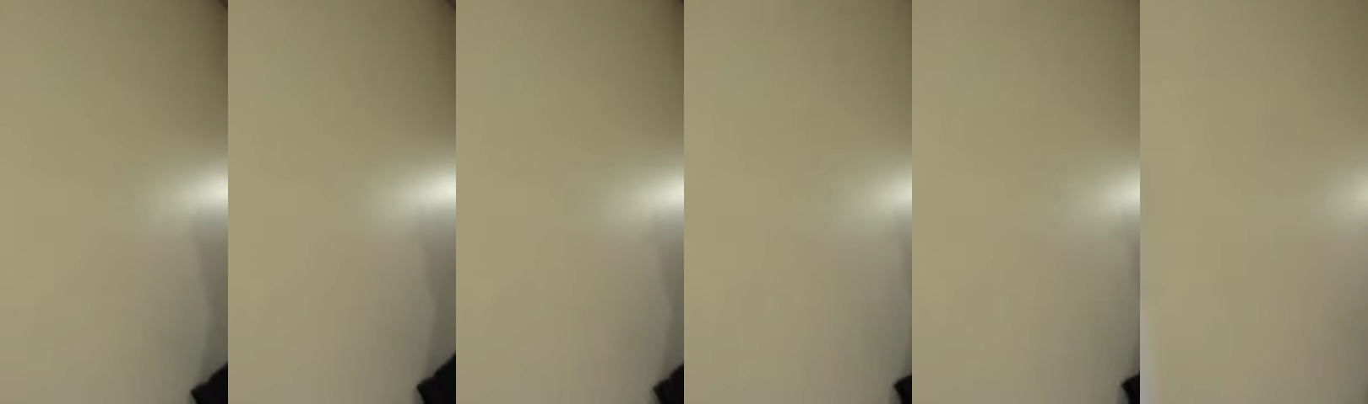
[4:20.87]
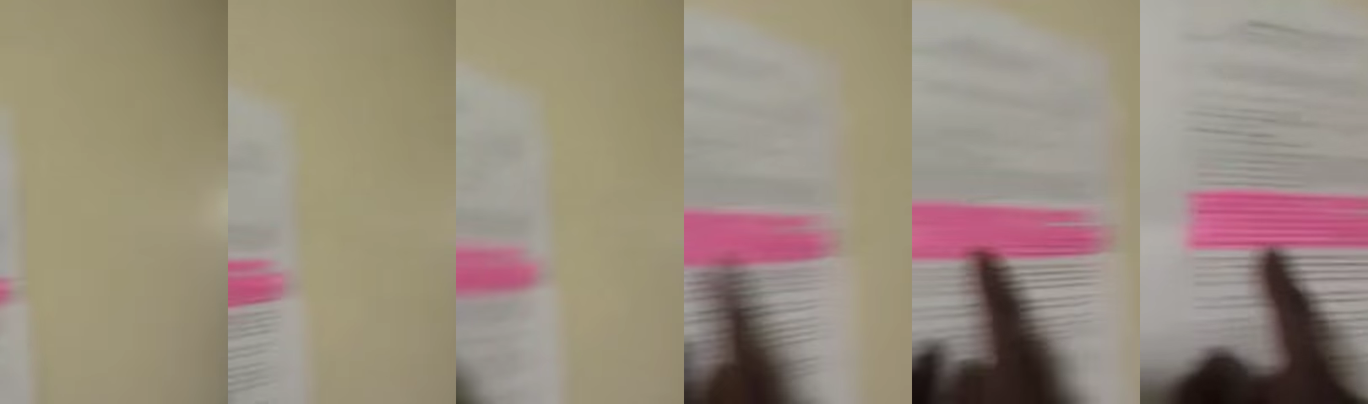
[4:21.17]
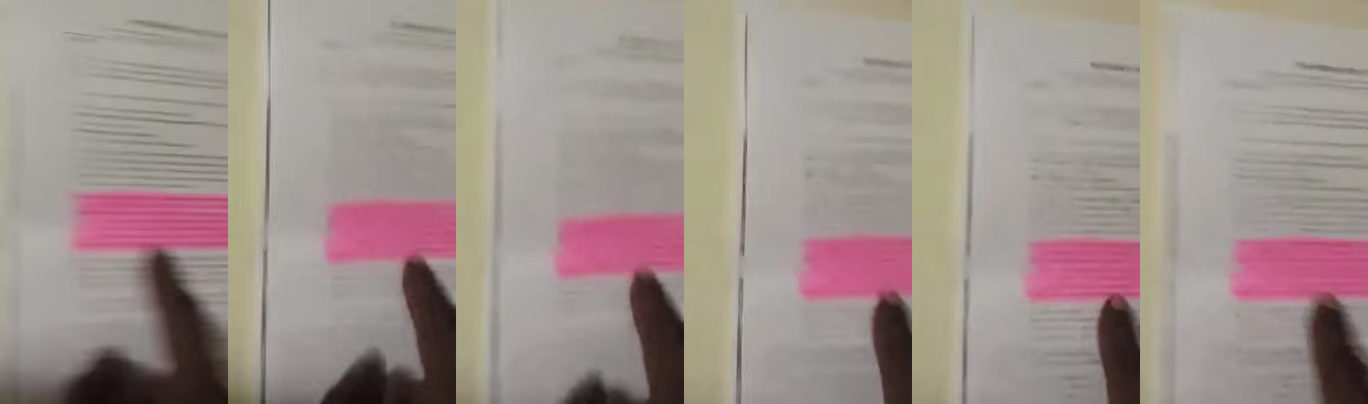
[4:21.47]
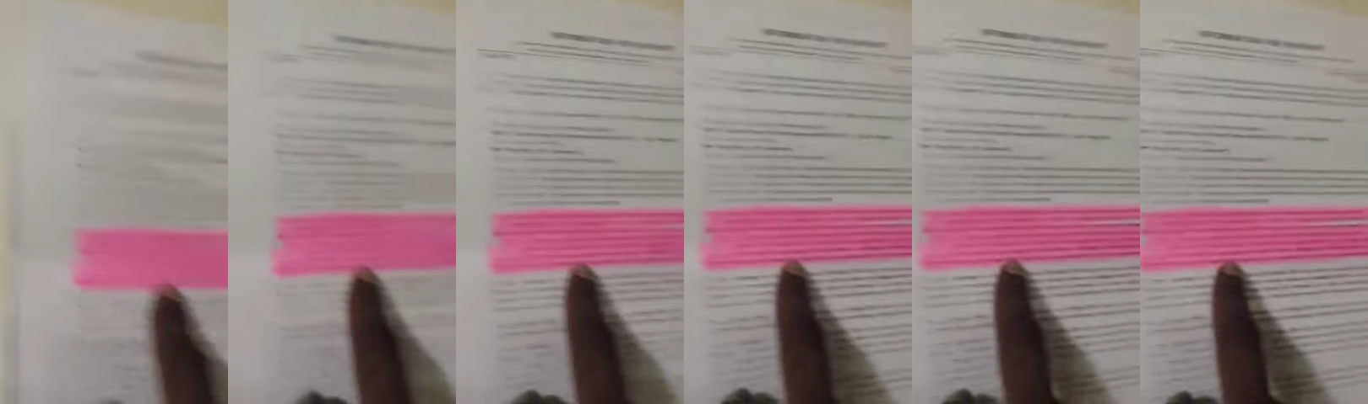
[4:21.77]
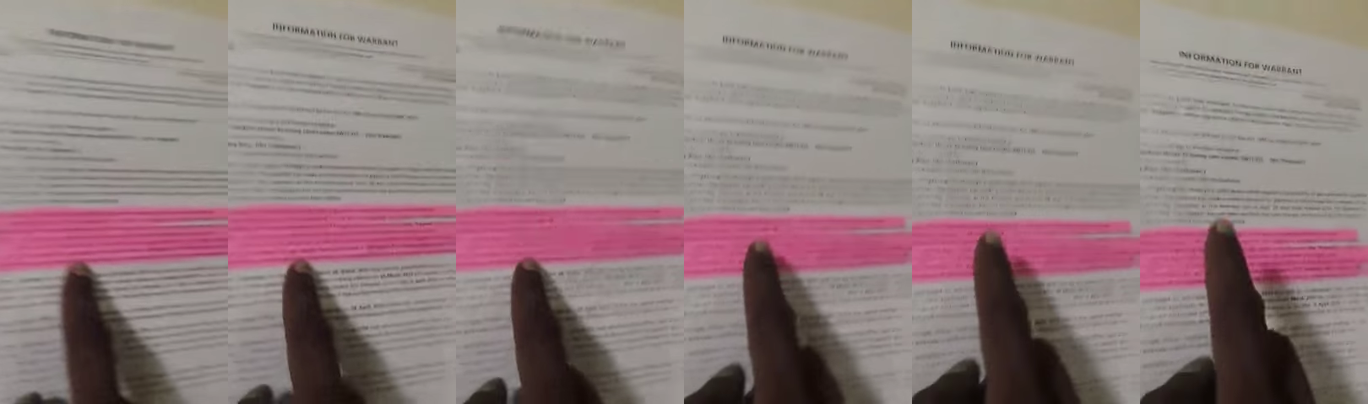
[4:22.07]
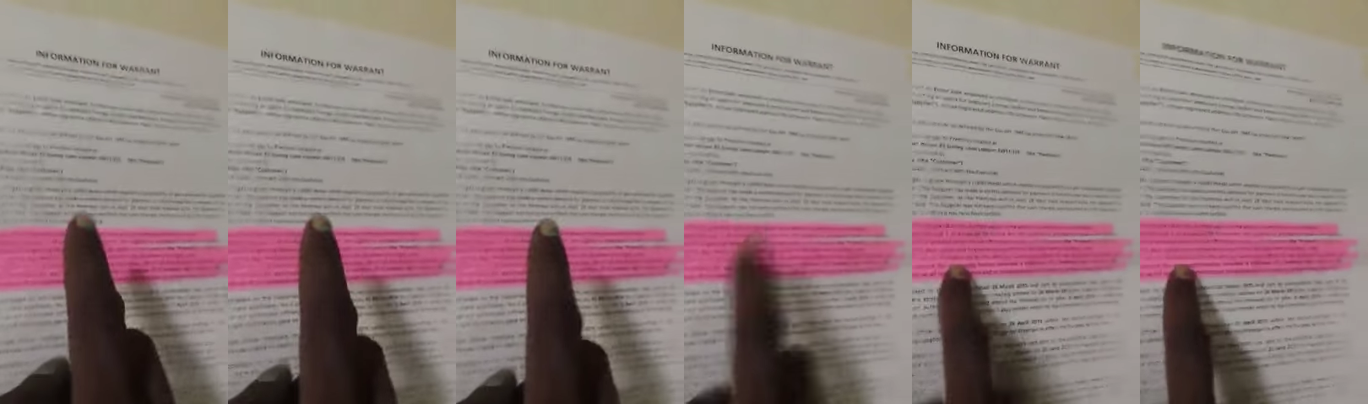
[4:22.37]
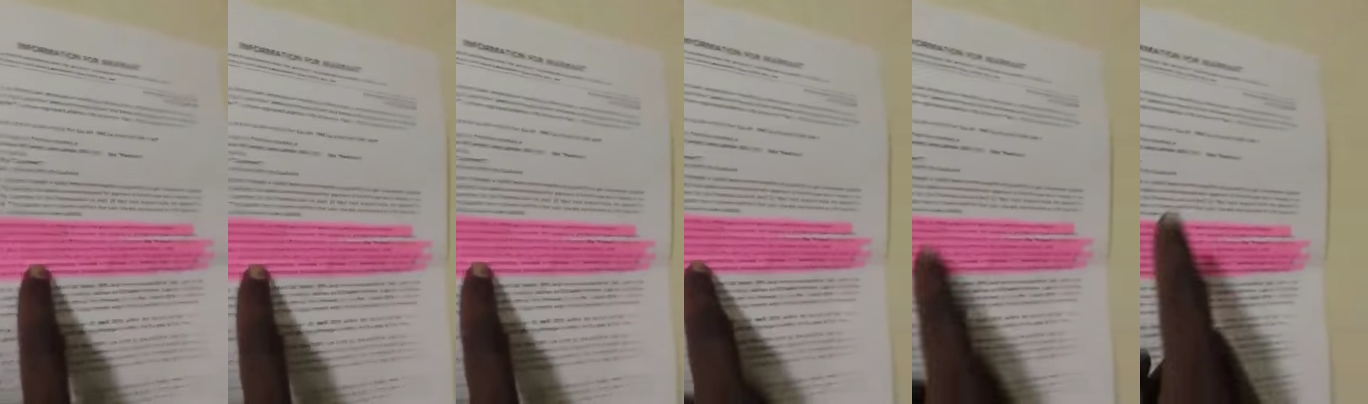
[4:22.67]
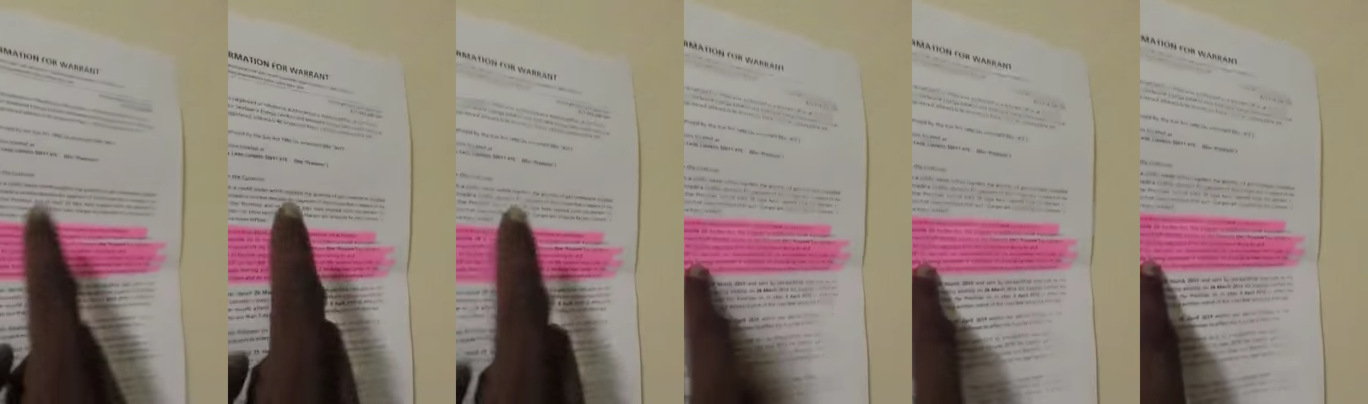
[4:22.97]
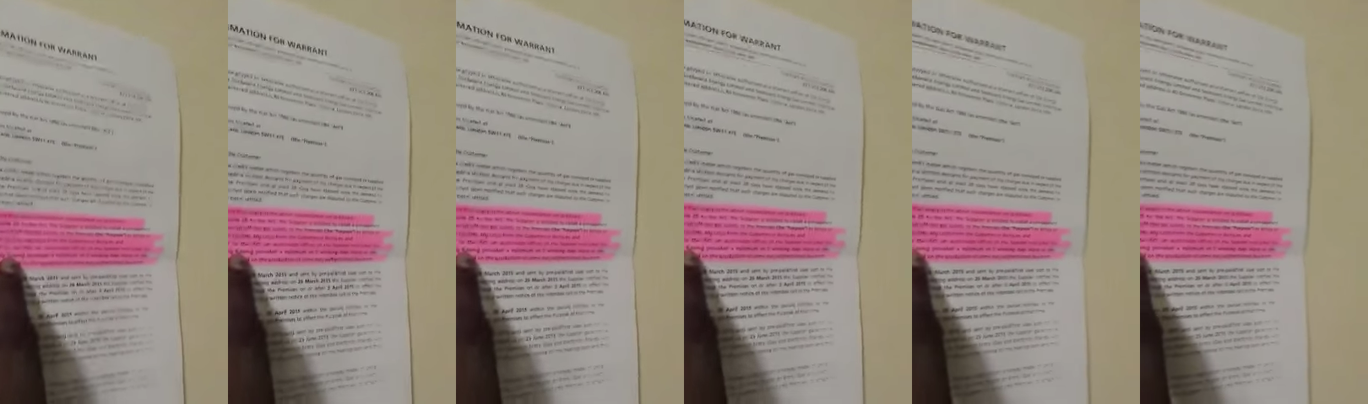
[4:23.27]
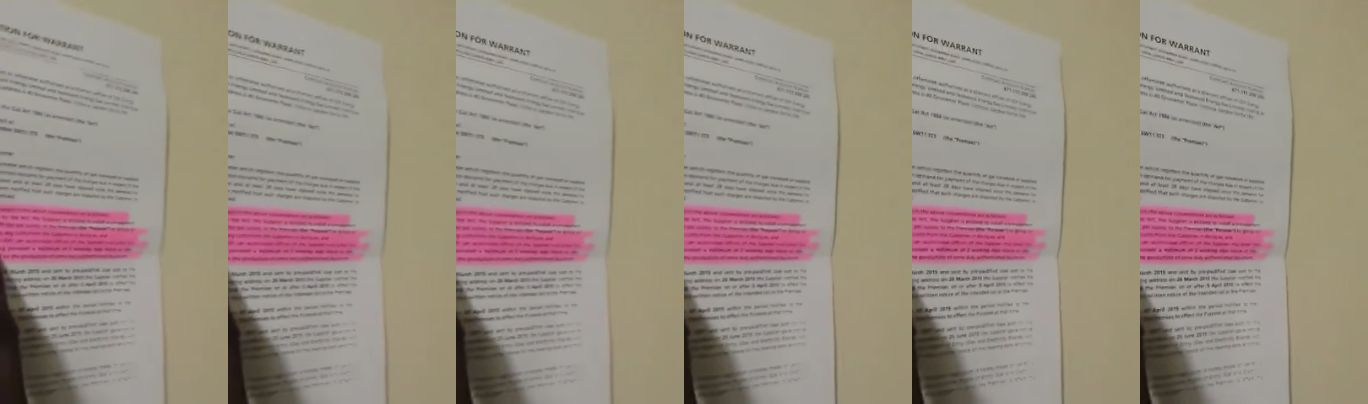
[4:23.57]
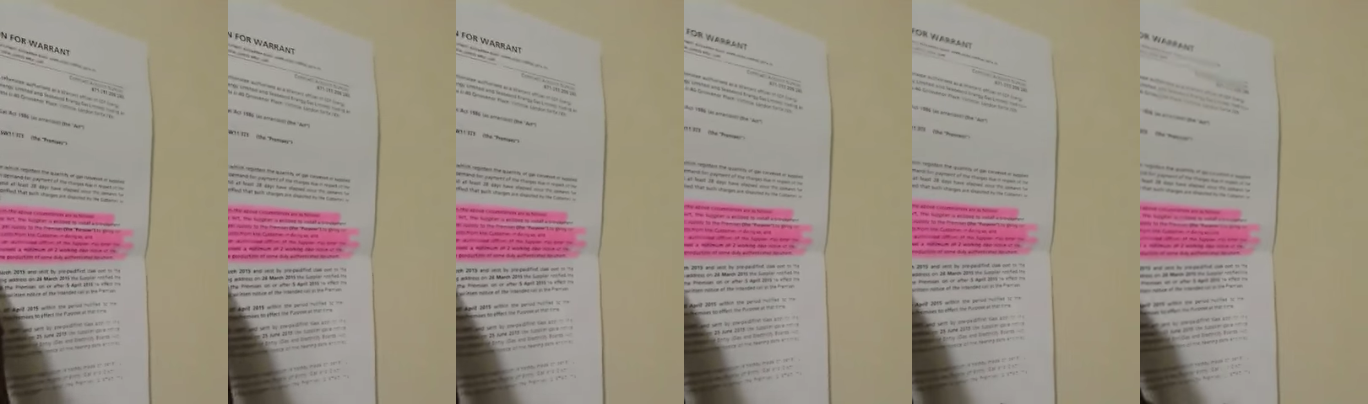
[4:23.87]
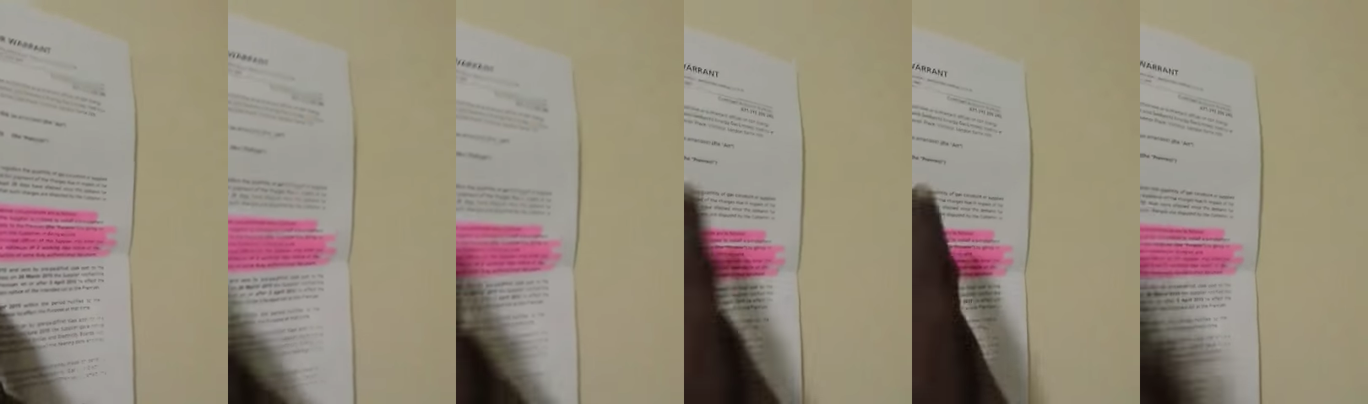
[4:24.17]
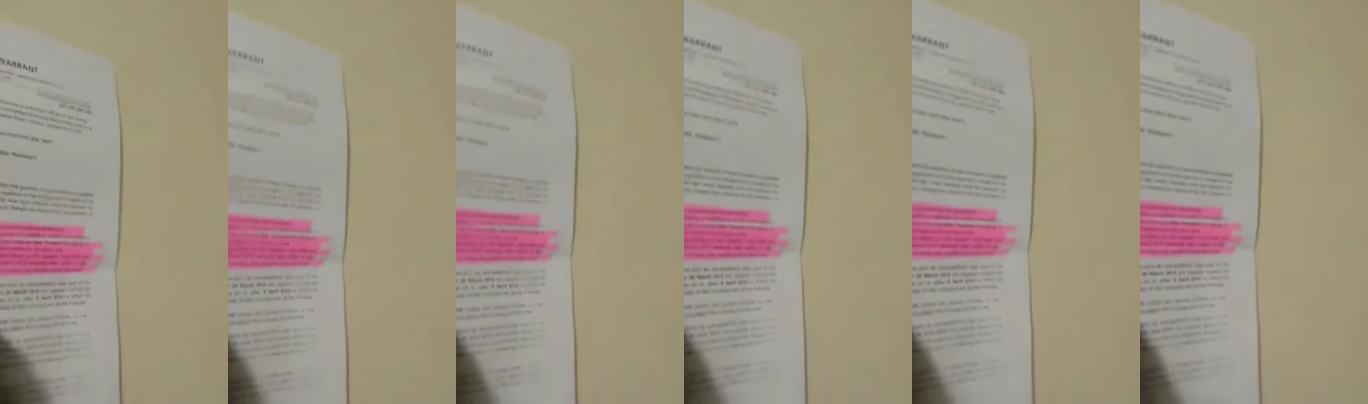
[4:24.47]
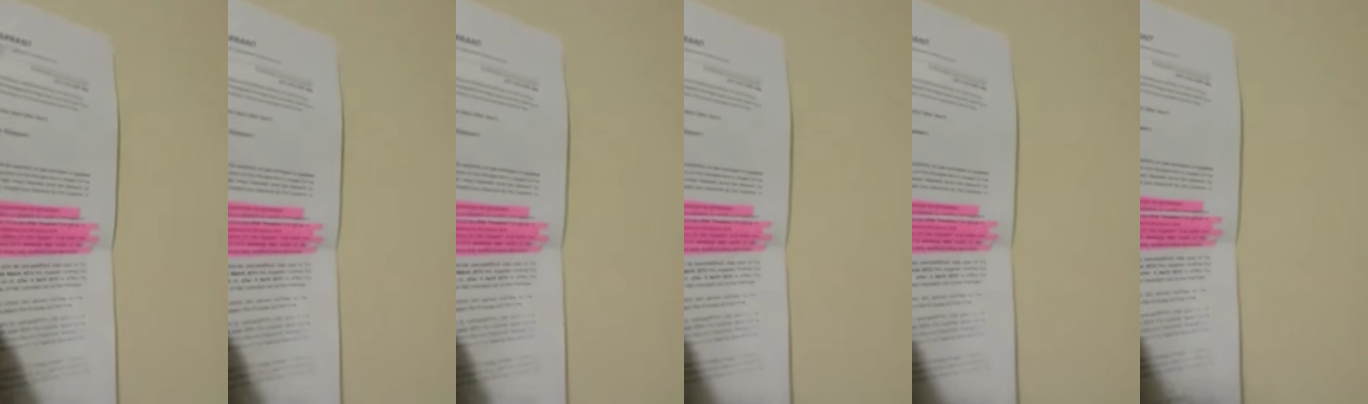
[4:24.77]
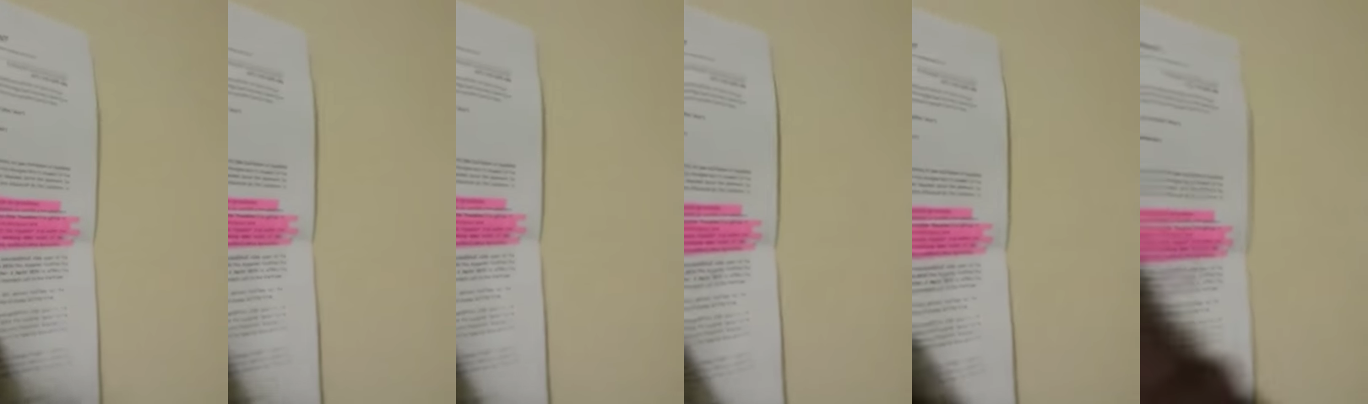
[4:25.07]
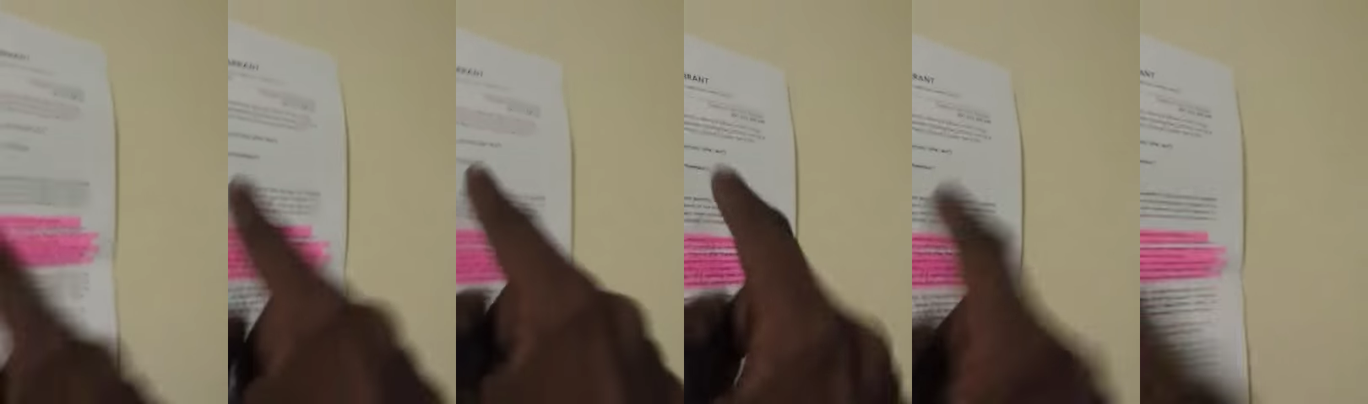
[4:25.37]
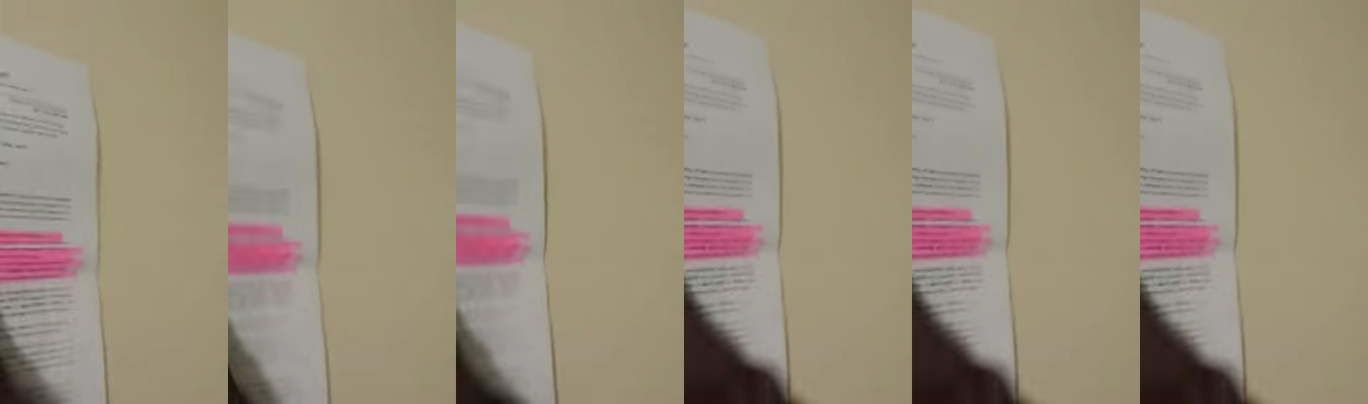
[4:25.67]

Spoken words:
[unreadable: no face in view]